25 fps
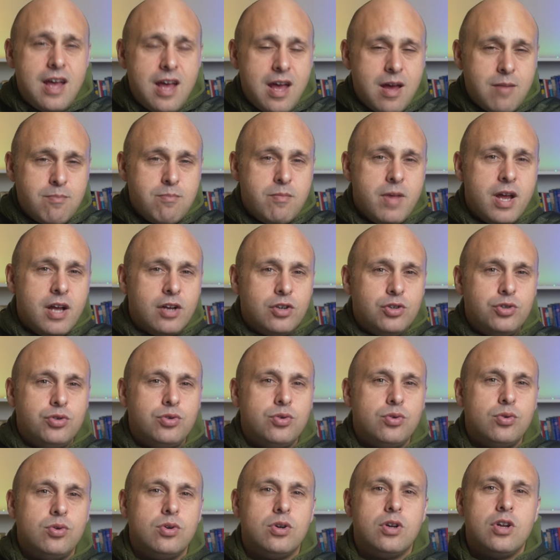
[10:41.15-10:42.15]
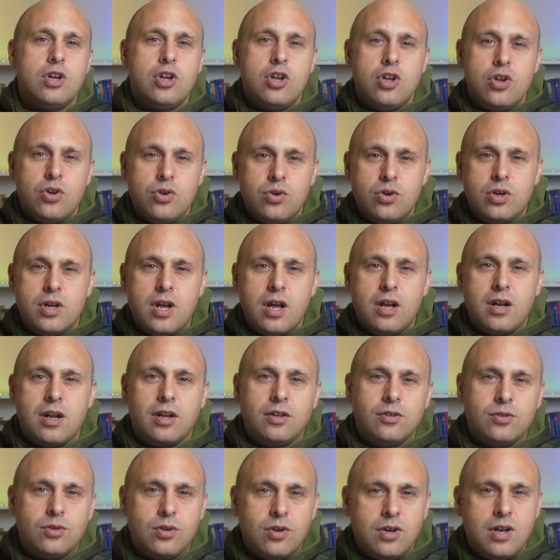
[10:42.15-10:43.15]
and make sure you can
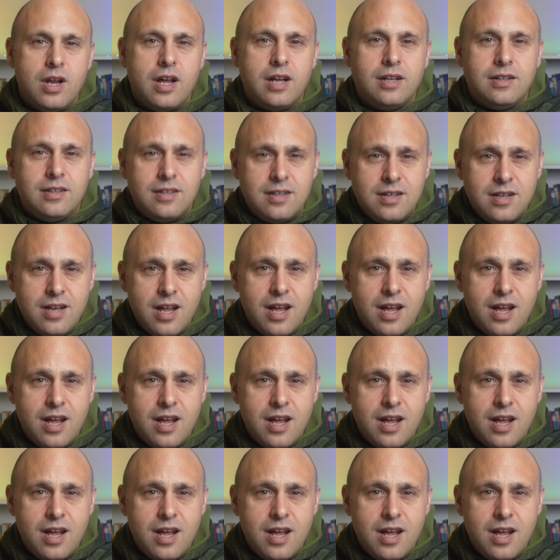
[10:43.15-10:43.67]
isolate